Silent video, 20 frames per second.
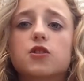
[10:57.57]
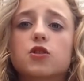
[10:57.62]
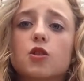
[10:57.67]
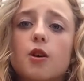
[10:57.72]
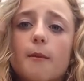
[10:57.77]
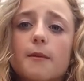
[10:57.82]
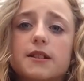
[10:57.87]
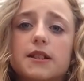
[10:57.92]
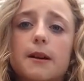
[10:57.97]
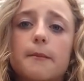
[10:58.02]
just
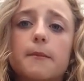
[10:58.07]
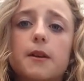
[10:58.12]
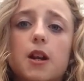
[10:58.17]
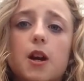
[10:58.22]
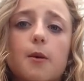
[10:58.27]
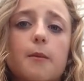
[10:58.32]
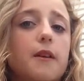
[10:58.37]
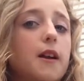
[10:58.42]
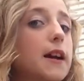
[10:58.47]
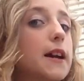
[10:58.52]
comment down below
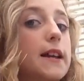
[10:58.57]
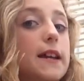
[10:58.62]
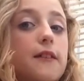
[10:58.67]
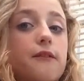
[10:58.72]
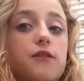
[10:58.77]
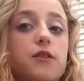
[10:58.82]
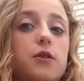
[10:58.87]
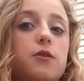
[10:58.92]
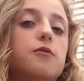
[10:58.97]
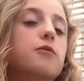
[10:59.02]
and I can
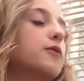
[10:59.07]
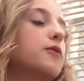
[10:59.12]
give you